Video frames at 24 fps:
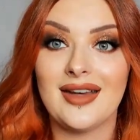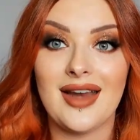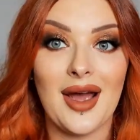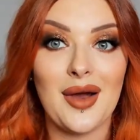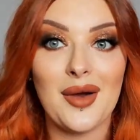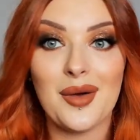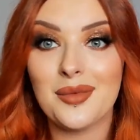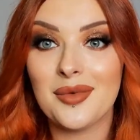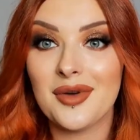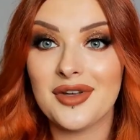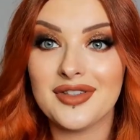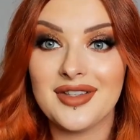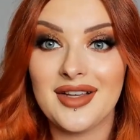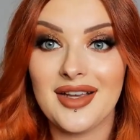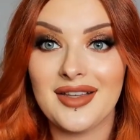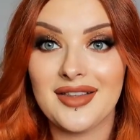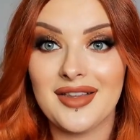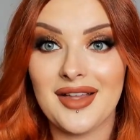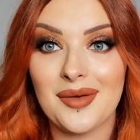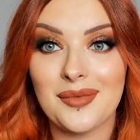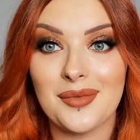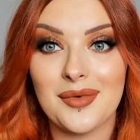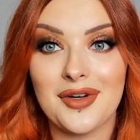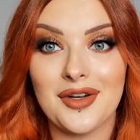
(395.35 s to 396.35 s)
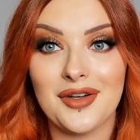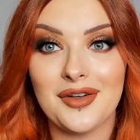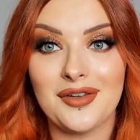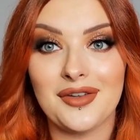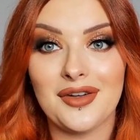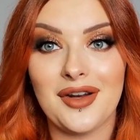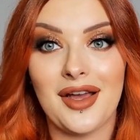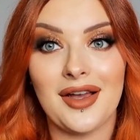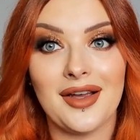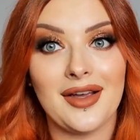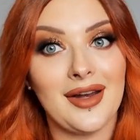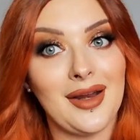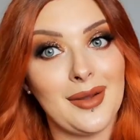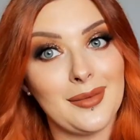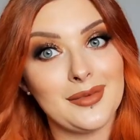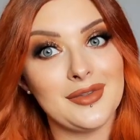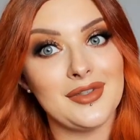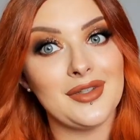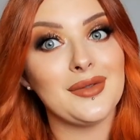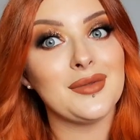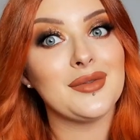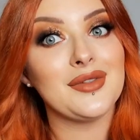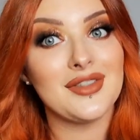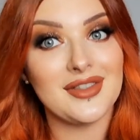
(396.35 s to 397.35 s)
Now I'm not saying that I'm going to look like an
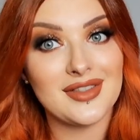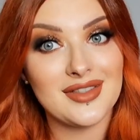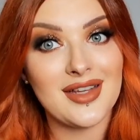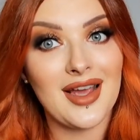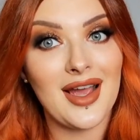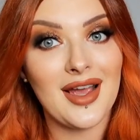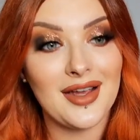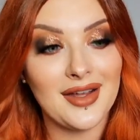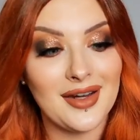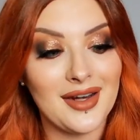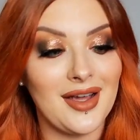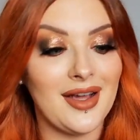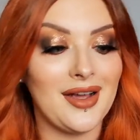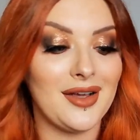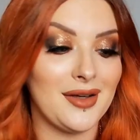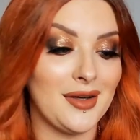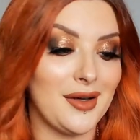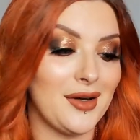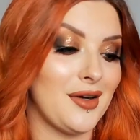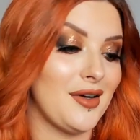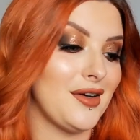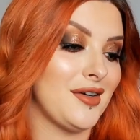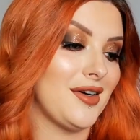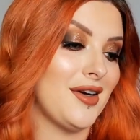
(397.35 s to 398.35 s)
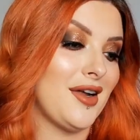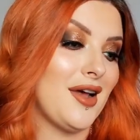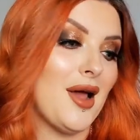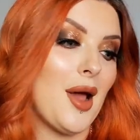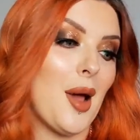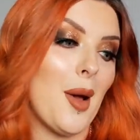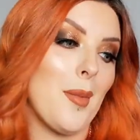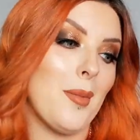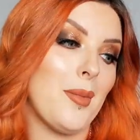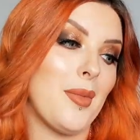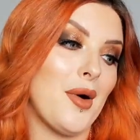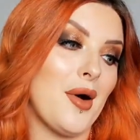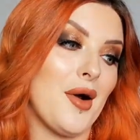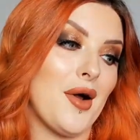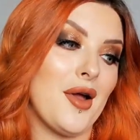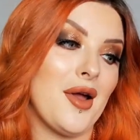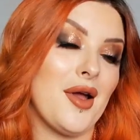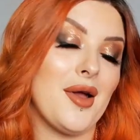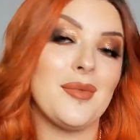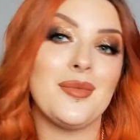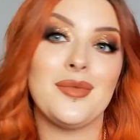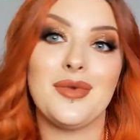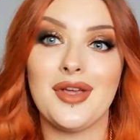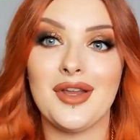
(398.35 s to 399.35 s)
absolute style icon, but
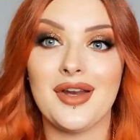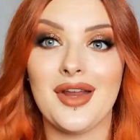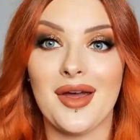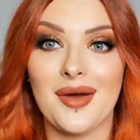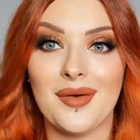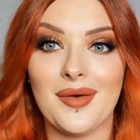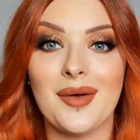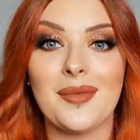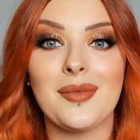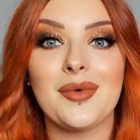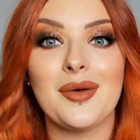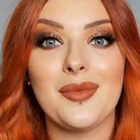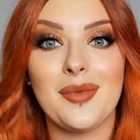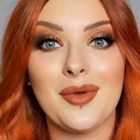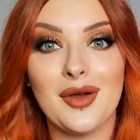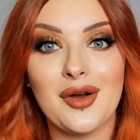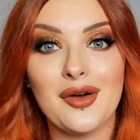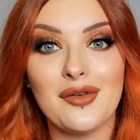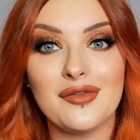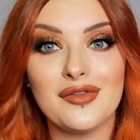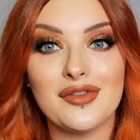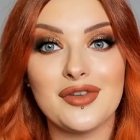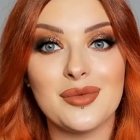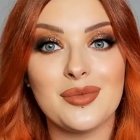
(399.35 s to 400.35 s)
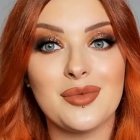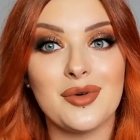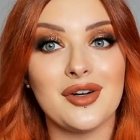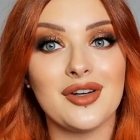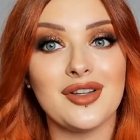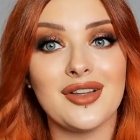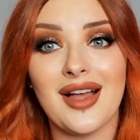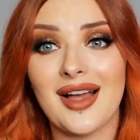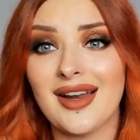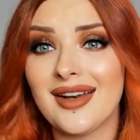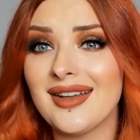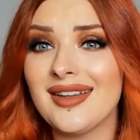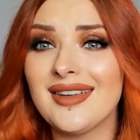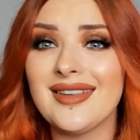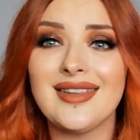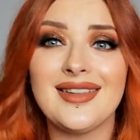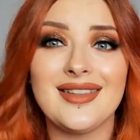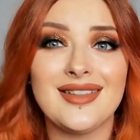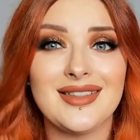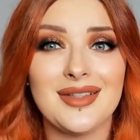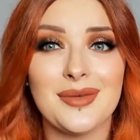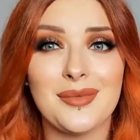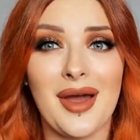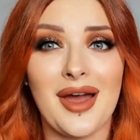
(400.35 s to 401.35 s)
you know, I'm going to be comfortable and at
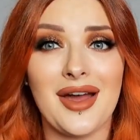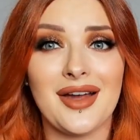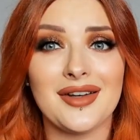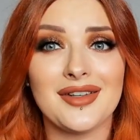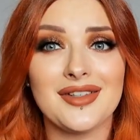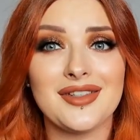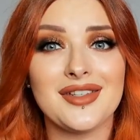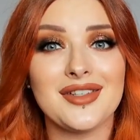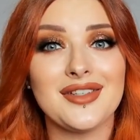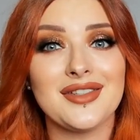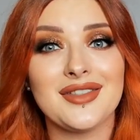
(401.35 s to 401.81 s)
least the match.